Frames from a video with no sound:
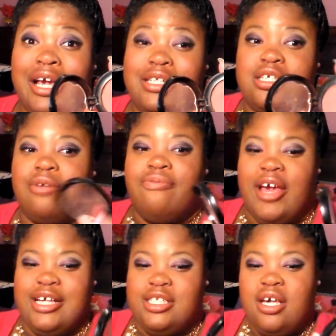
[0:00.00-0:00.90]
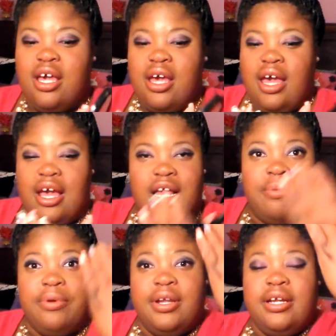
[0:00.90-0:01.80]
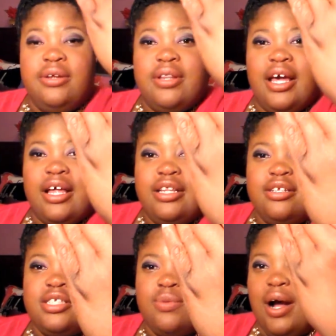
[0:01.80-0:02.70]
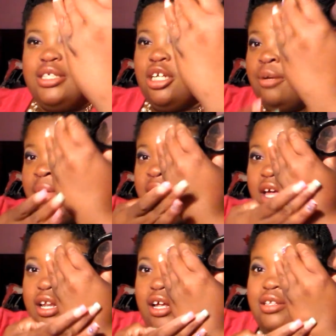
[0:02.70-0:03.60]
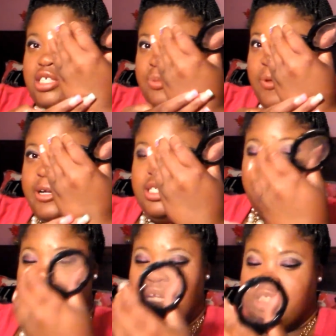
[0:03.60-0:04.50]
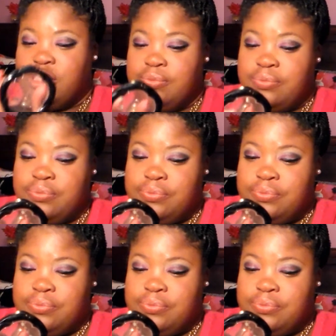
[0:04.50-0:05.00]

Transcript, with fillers: a hint to the face. And I'm going to do like a little swatch on my hand of this first blush,